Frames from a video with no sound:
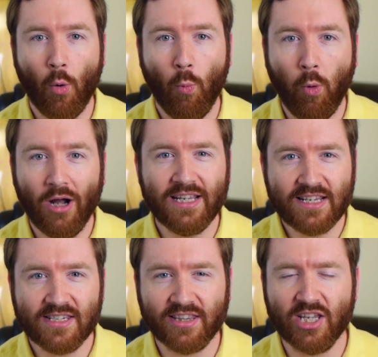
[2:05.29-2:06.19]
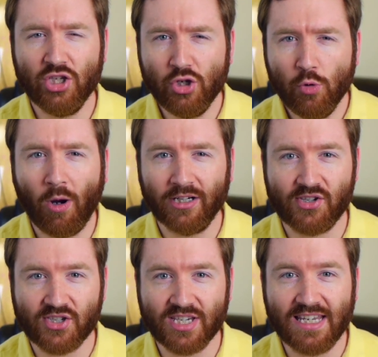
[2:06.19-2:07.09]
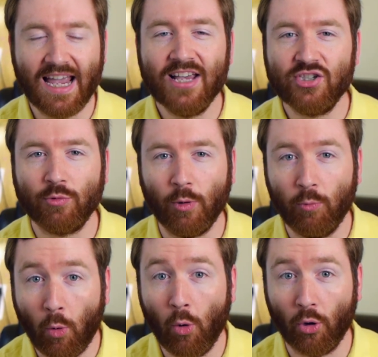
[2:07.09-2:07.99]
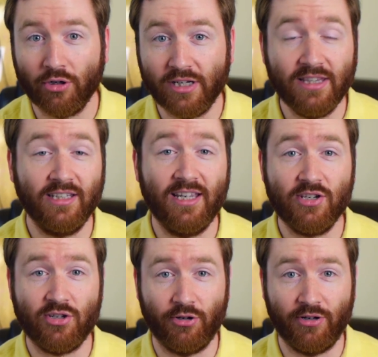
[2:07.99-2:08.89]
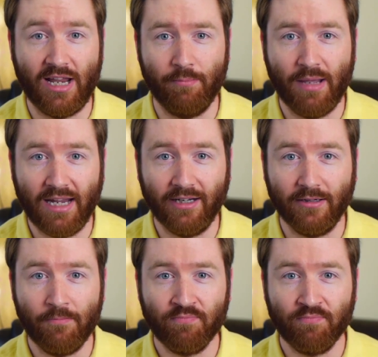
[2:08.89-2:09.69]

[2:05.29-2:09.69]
what is it that you want to see as a reward in the Kickstarter campaign?